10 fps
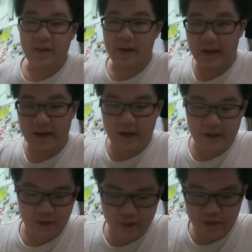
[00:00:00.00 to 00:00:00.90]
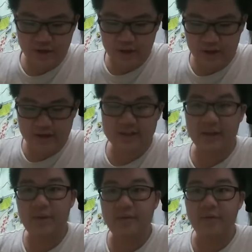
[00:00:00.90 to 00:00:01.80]
and I thought that it's
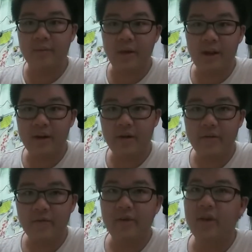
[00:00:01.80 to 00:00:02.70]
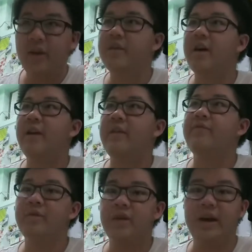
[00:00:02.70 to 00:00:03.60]
something familiar, and then
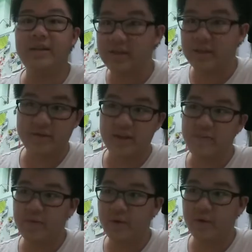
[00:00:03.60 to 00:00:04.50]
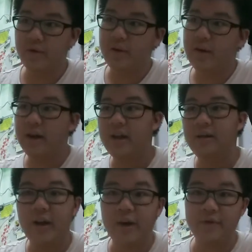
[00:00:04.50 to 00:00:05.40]
I delved deeper, and then
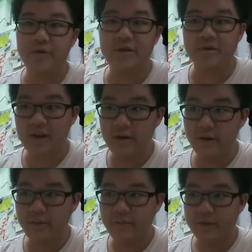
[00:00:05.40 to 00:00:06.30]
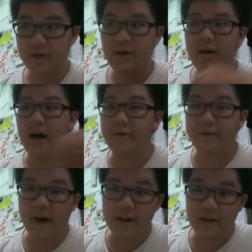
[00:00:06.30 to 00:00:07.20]
a few years later, I
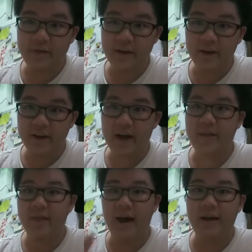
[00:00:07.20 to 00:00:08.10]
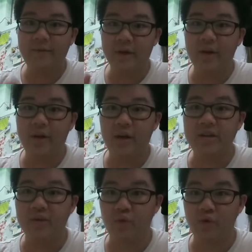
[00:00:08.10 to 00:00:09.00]
finally found out that that freaking thing is
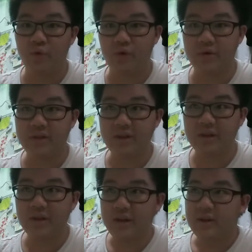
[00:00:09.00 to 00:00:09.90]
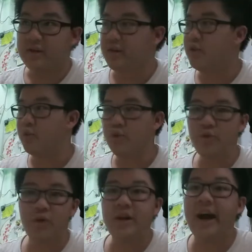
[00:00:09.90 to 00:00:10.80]
the wound wart. So the Wound
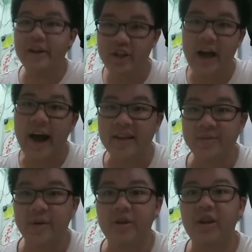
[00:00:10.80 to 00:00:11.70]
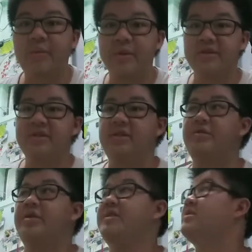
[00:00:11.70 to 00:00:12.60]
Ward actually has appeared in the build
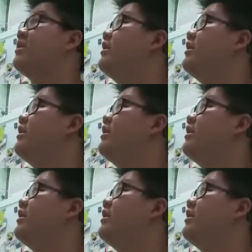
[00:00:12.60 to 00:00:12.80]
series.